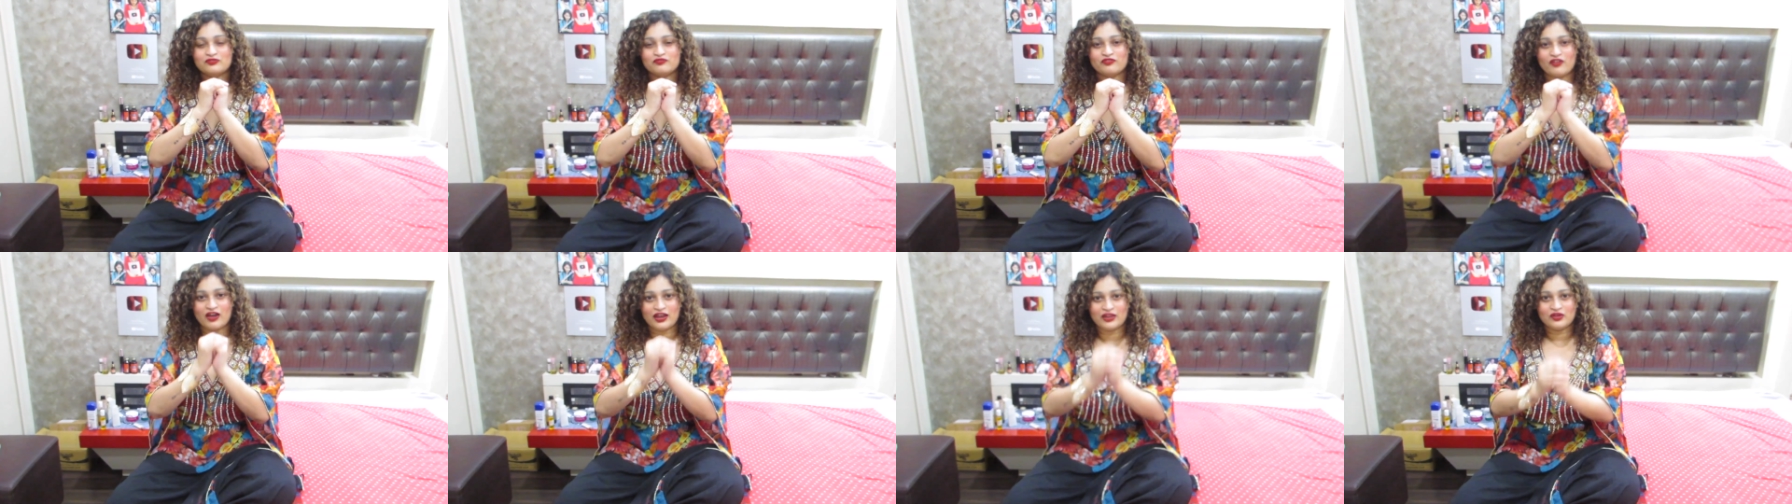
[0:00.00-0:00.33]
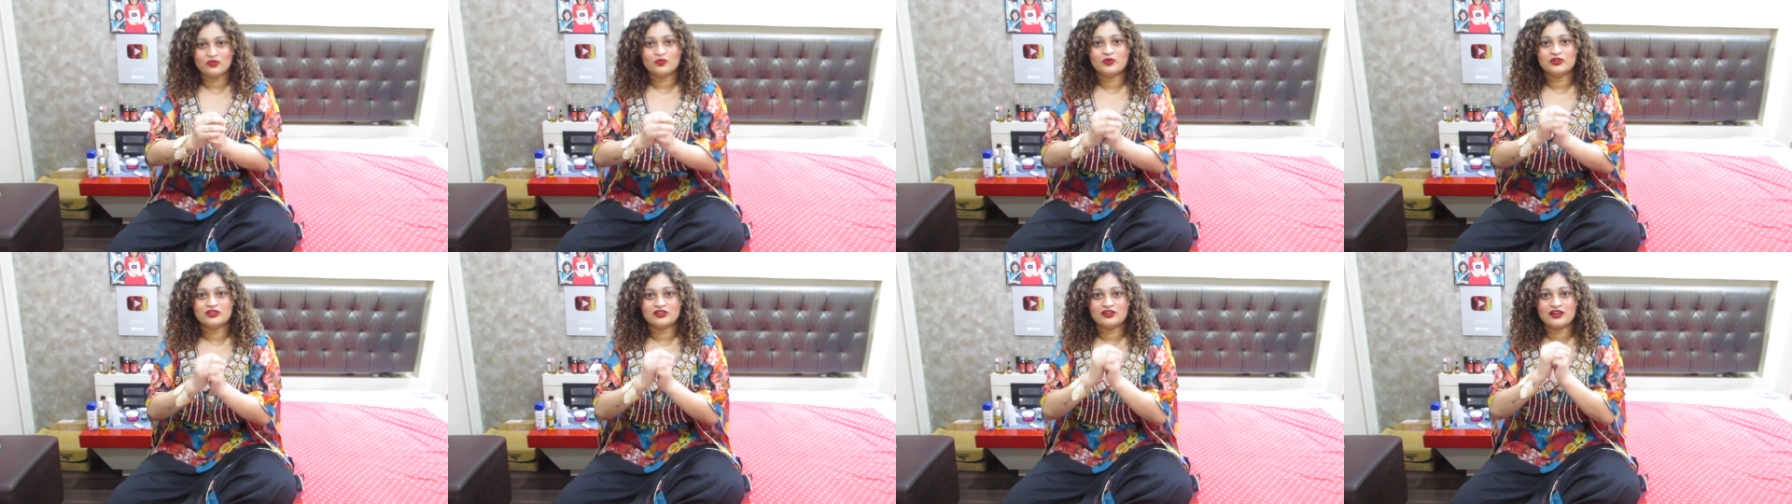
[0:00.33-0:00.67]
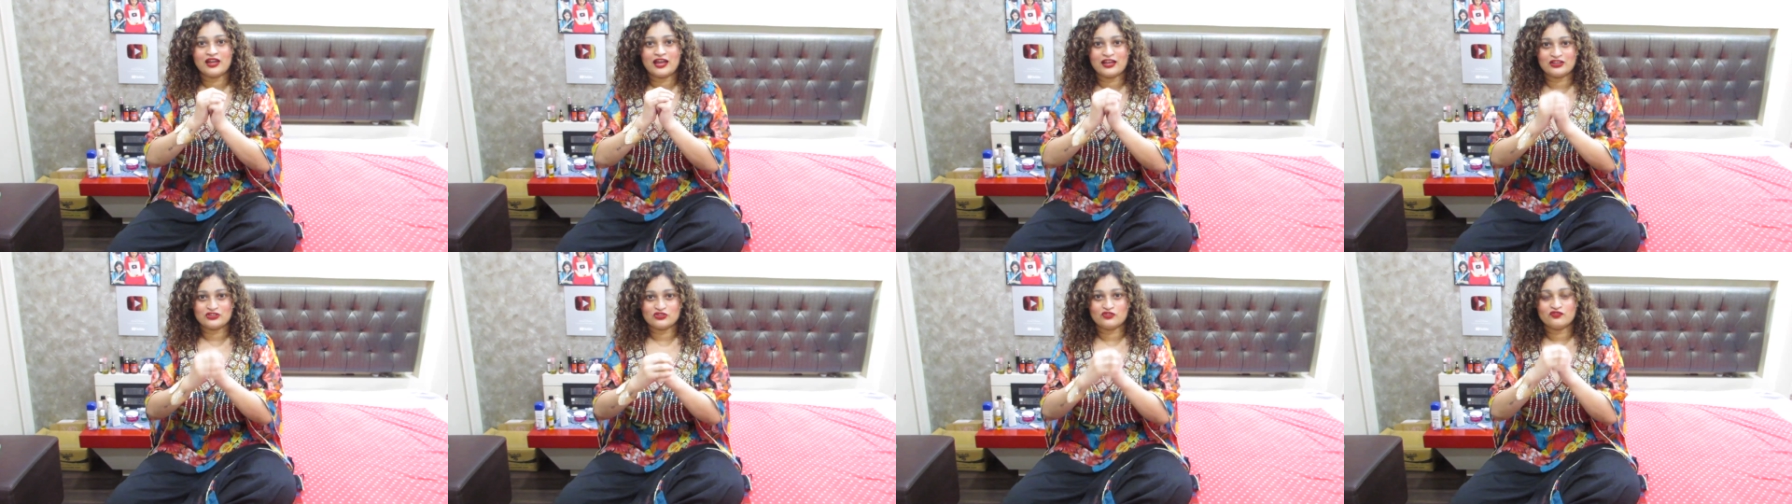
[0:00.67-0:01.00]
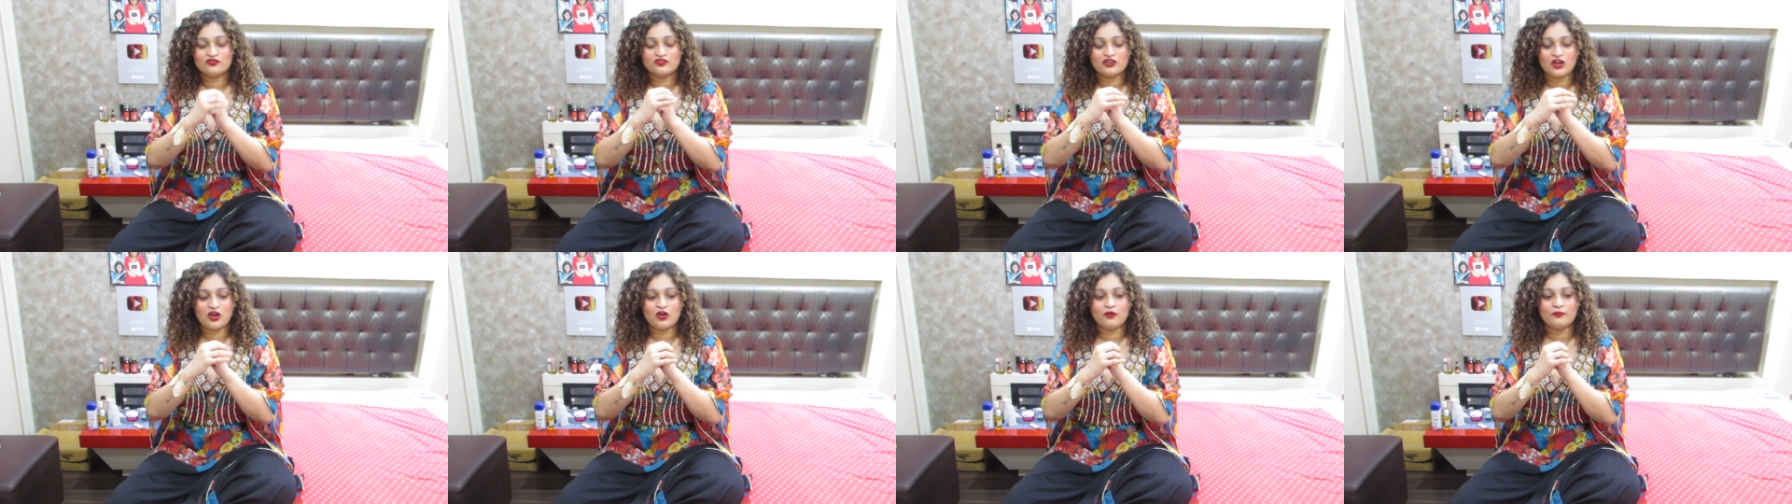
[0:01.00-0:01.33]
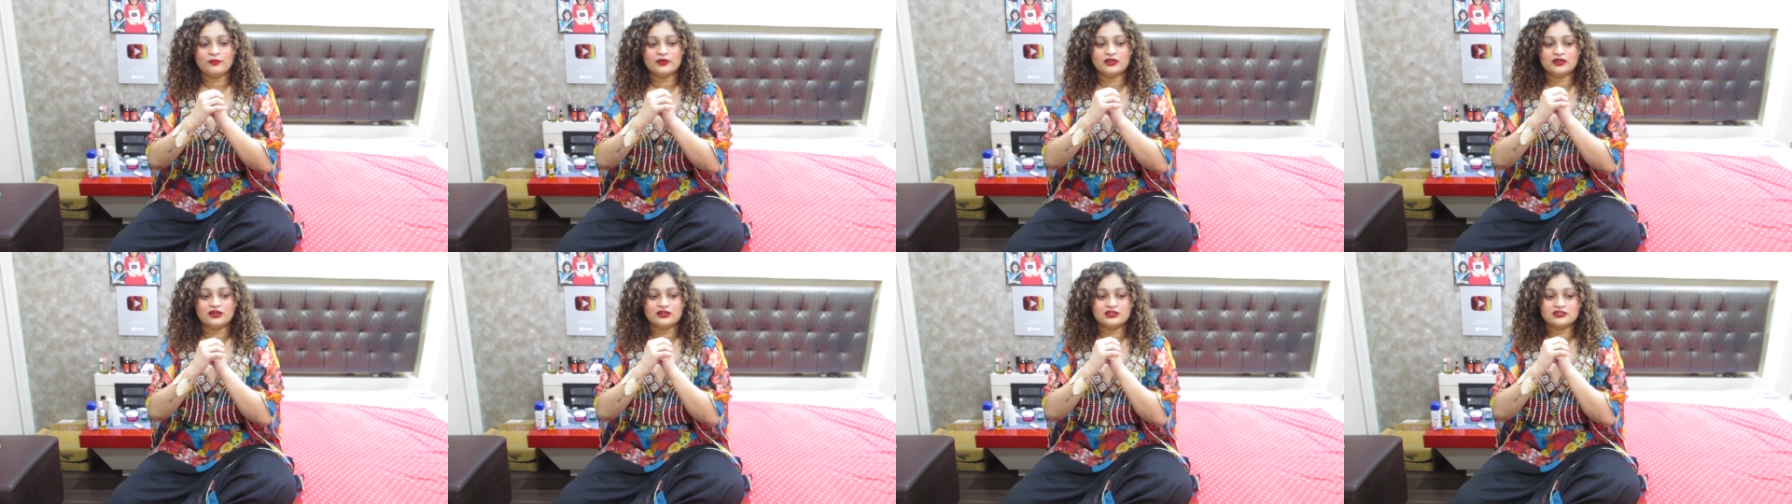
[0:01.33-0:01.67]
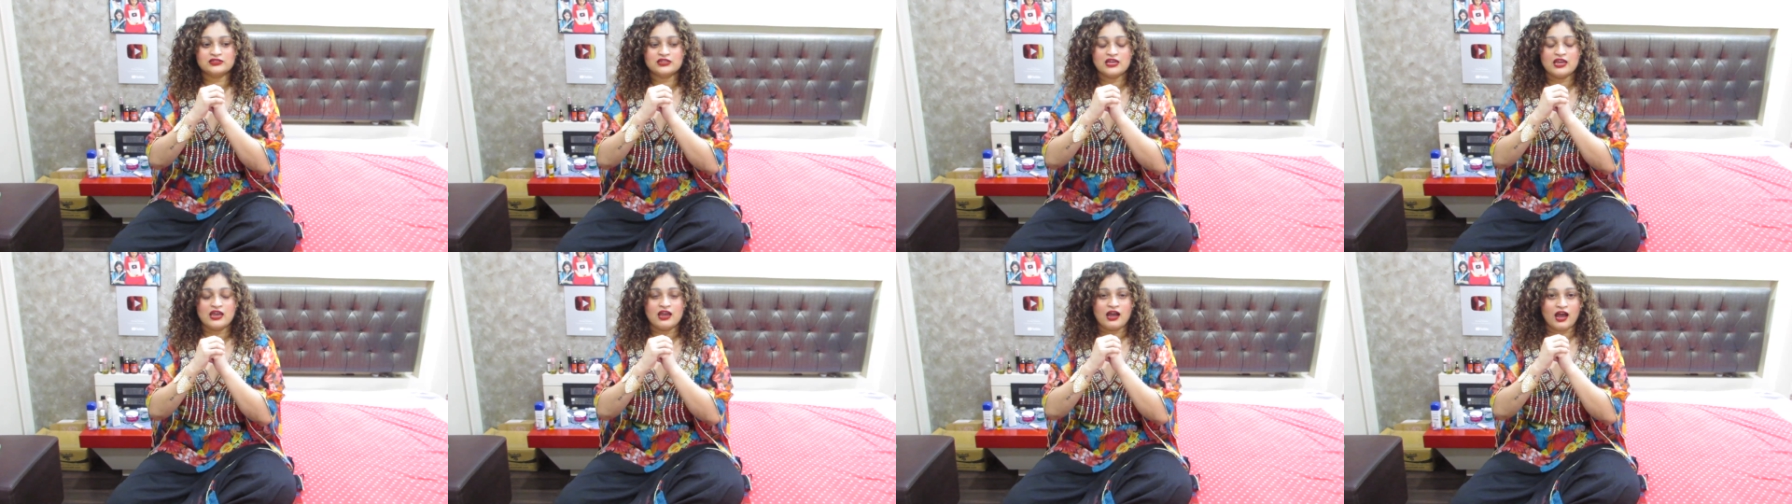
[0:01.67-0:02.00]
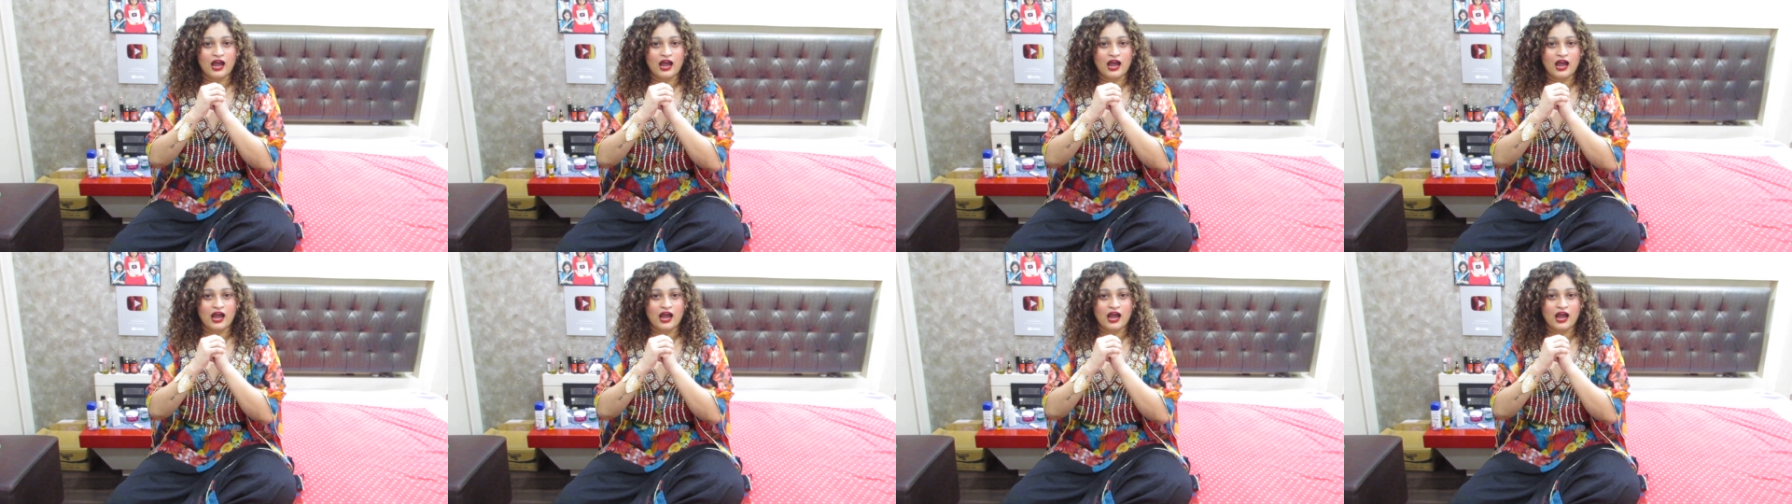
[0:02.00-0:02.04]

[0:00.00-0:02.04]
fine with it as of now because